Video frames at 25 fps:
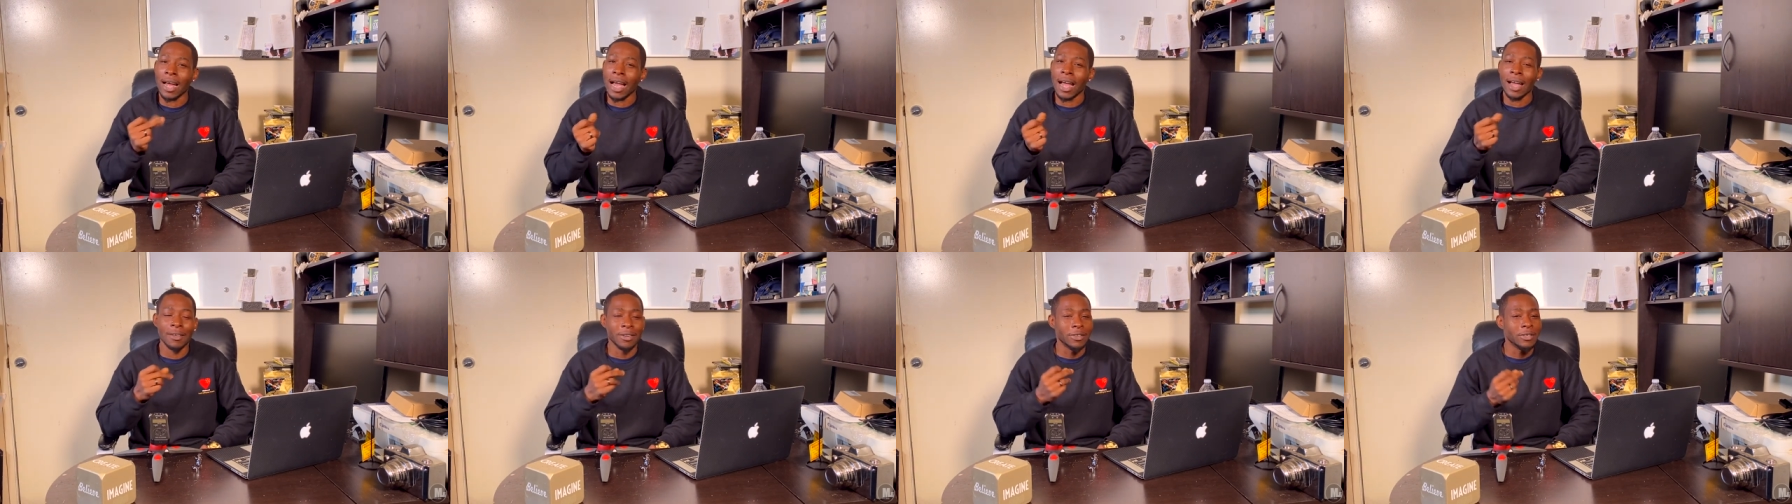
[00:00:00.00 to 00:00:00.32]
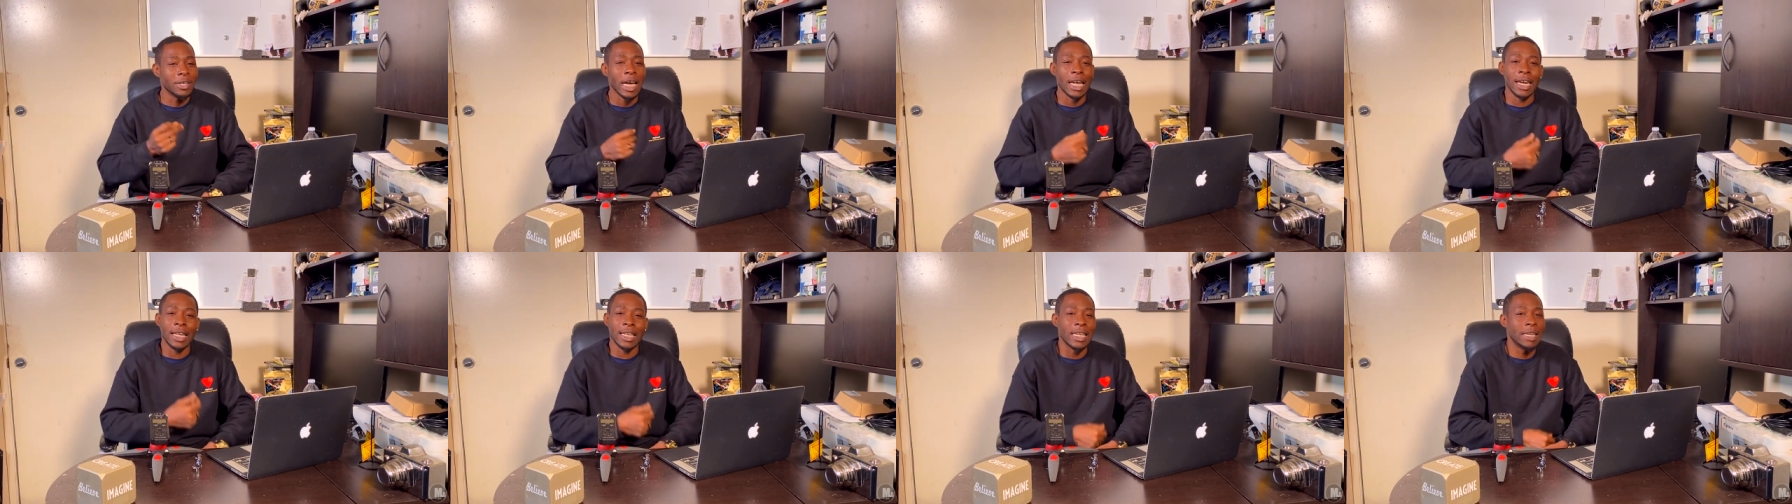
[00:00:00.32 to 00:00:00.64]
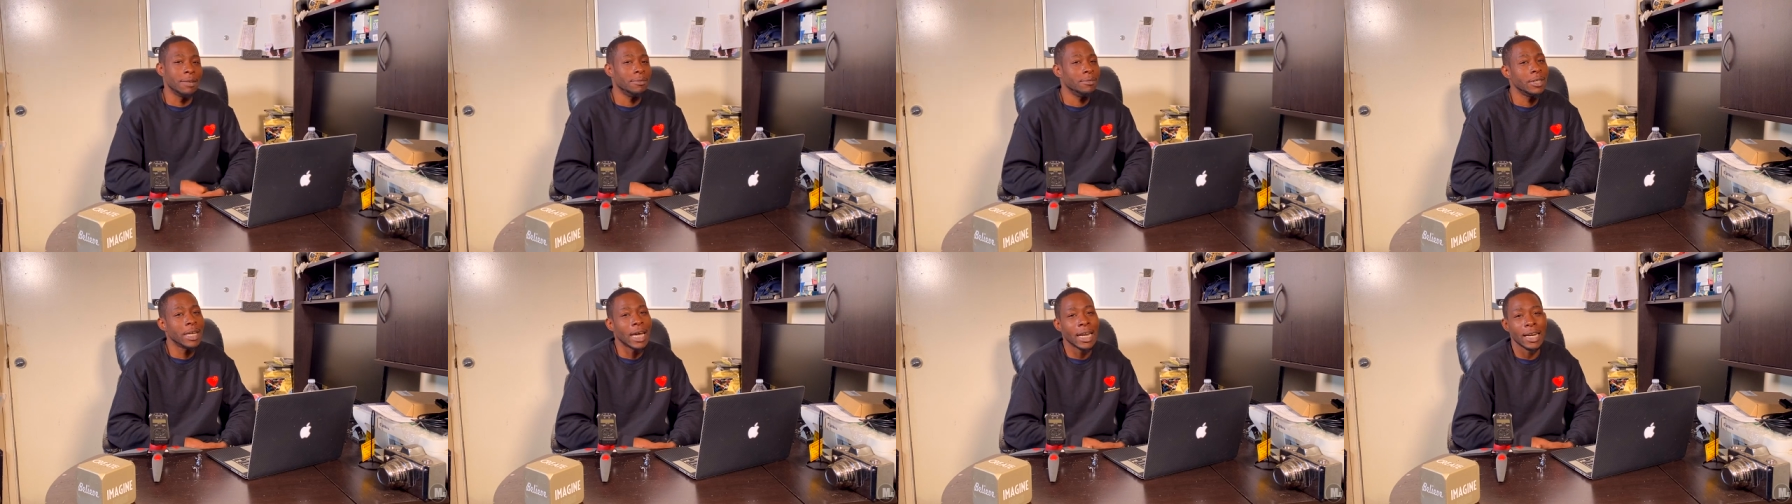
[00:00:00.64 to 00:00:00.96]
I, you gotta
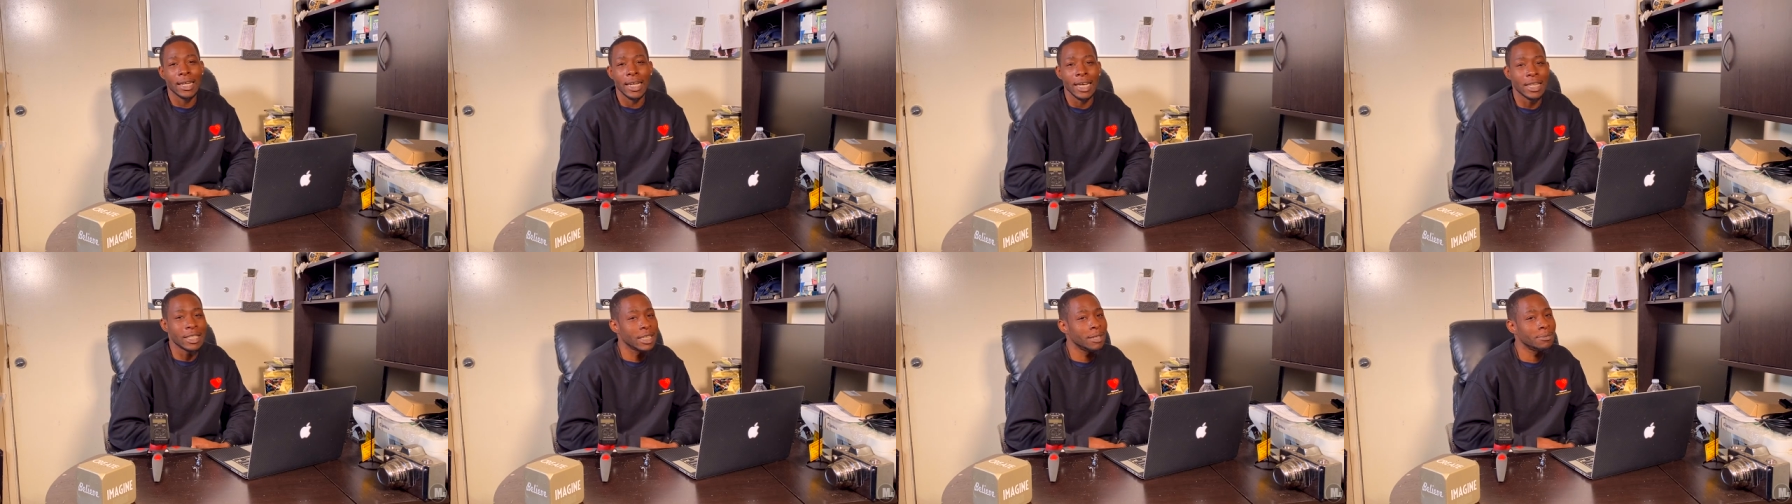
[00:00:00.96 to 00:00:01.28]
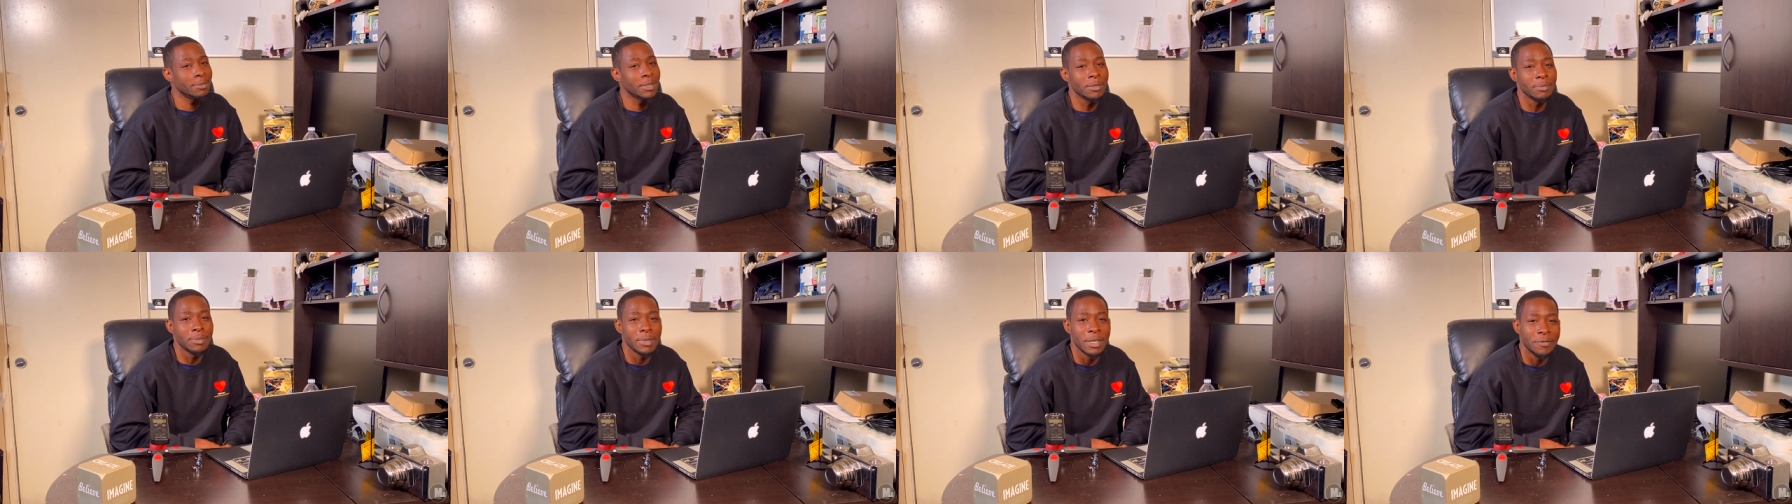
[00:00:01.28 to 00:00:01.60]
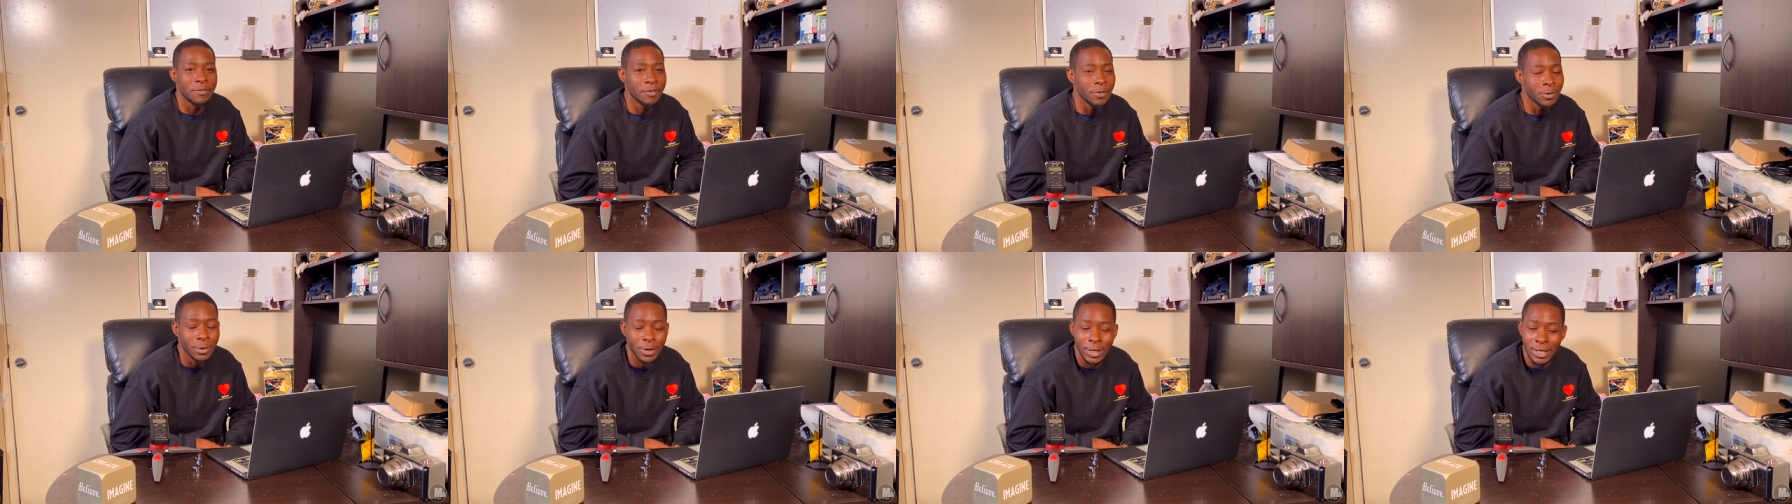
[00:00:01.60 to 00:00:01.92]
keep you gotta catch up to me
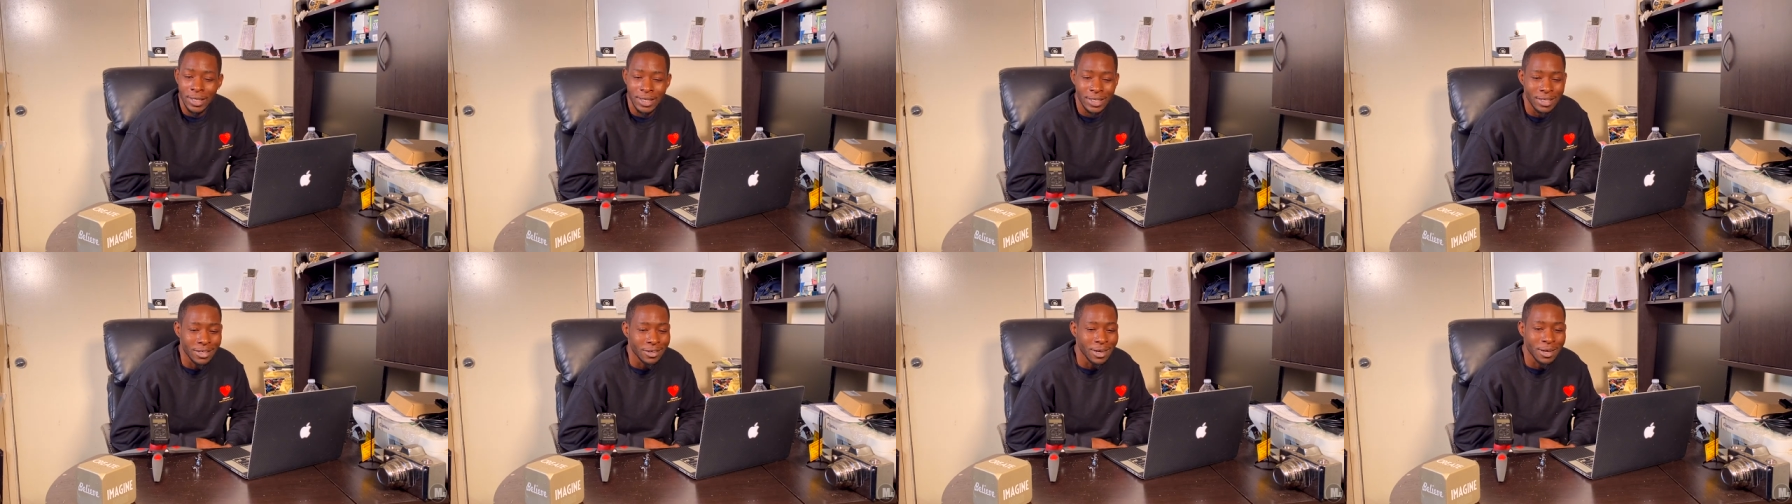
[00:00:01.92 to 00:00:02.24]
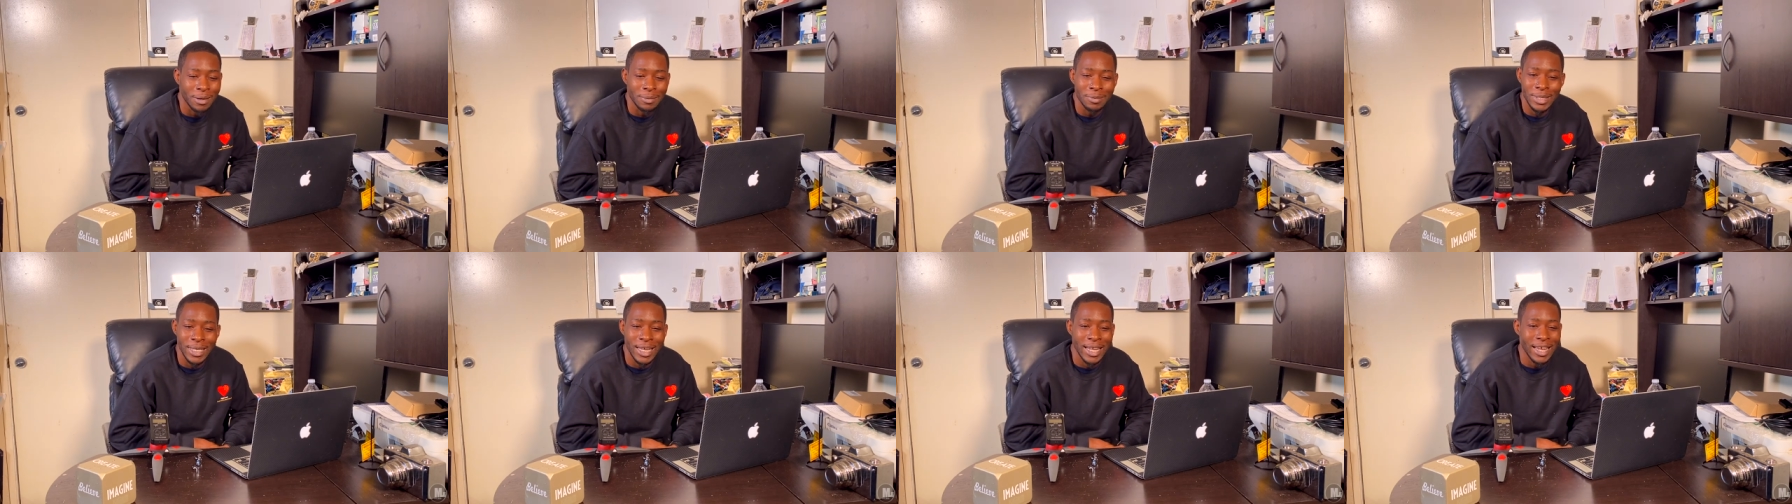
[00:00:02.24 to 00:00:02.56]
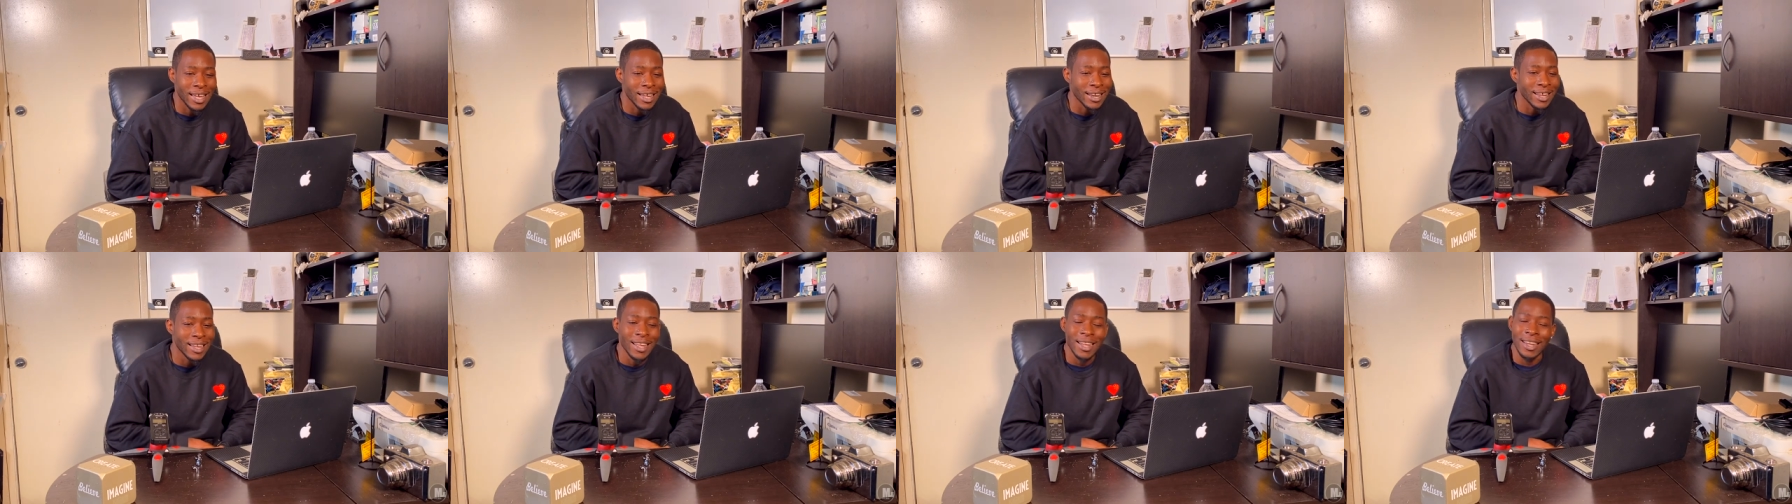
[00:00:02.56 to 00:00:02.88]
if you wanna, you know what I'm
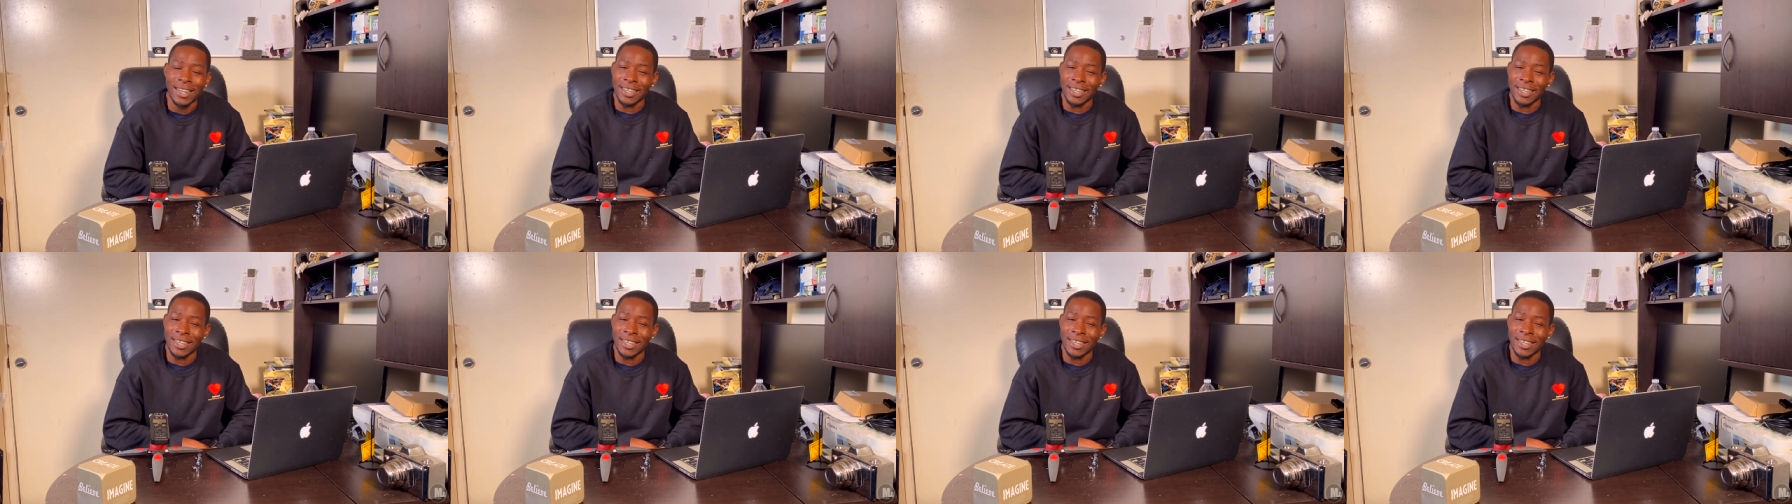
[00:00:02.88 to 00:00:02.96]
saying?